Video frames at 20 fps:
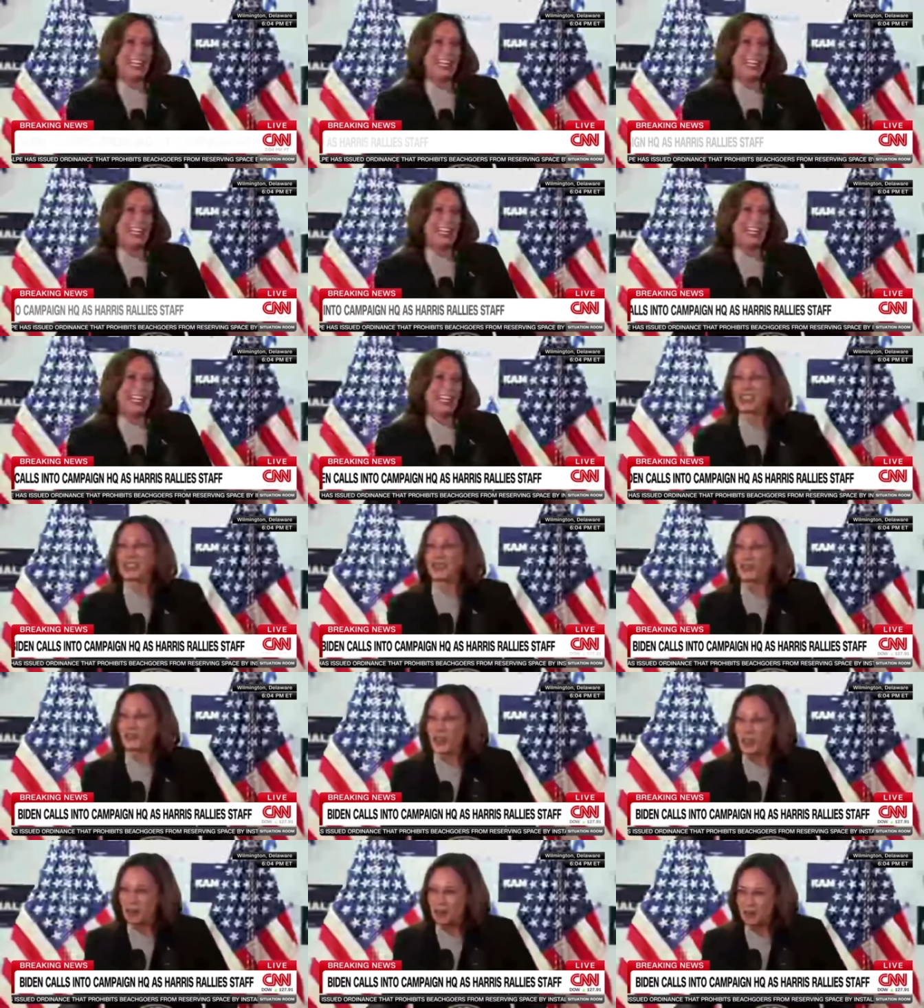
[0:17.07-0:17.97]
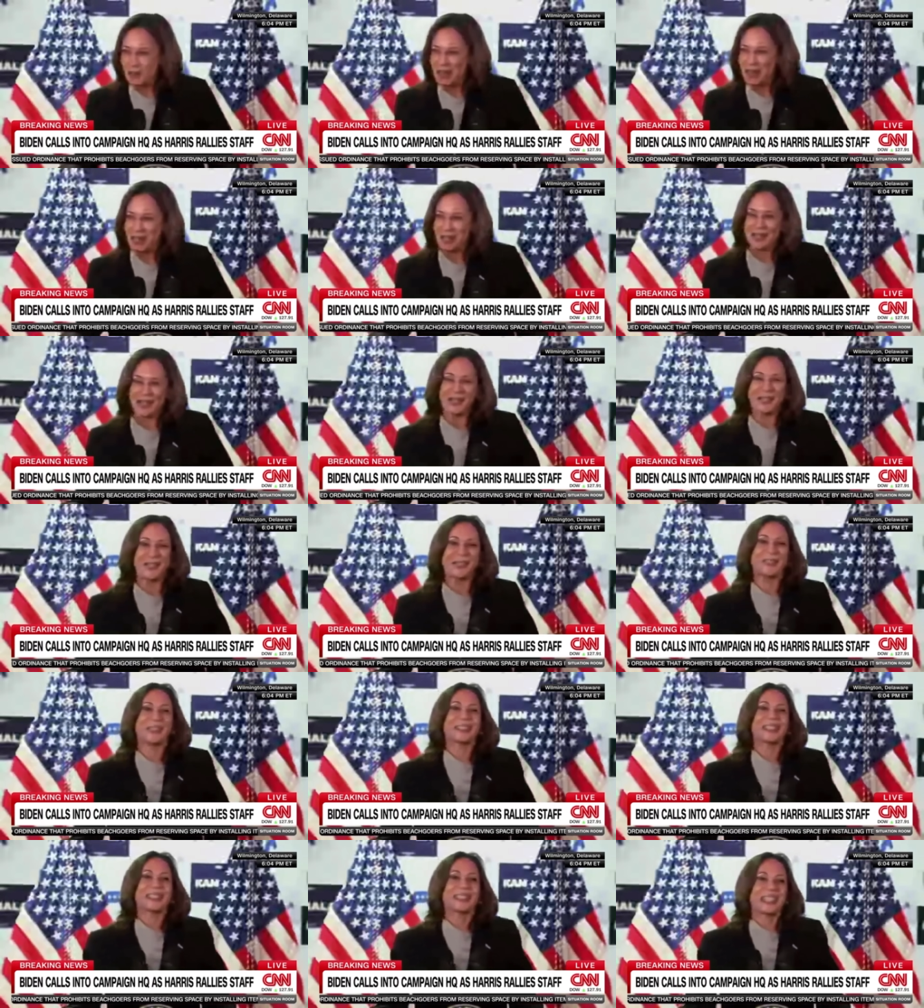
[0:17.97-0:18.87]
And it is my great
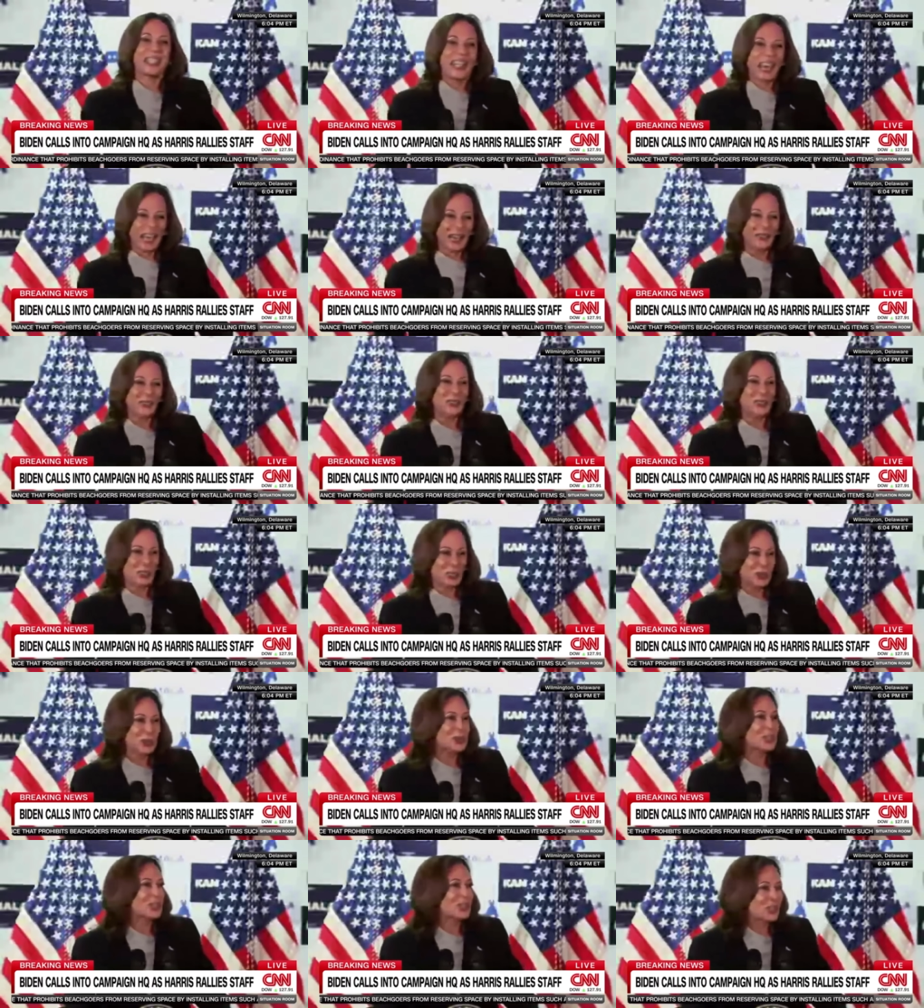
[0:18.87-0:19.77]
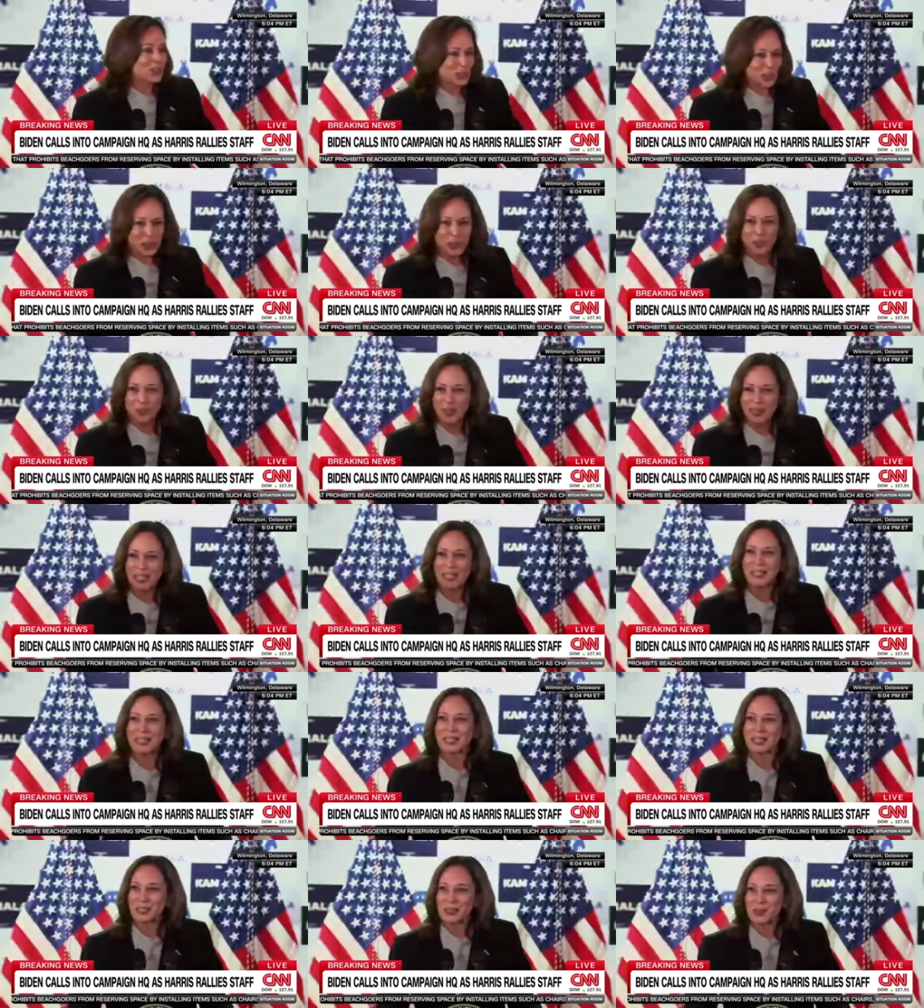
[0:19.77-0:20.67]
honor to have Joe's endorsement
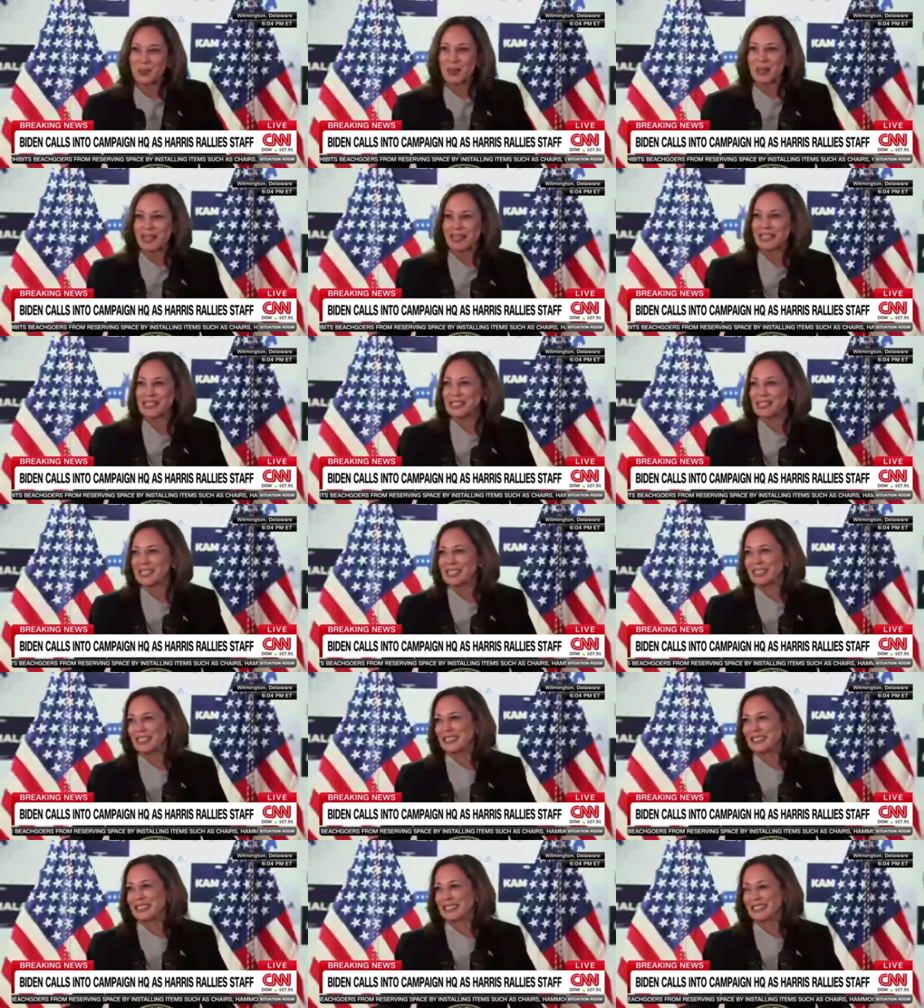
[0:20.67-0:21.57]
in this race.